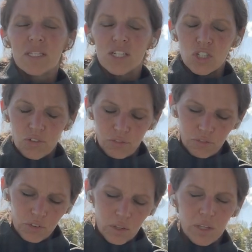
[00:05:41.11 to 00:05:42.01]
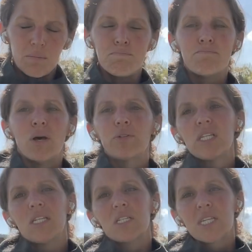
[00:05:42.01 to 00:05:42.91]
and I just feel it
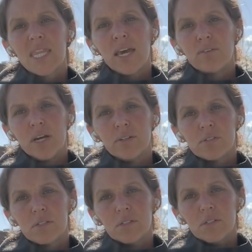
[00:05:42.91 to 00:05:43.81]
melting into that ground.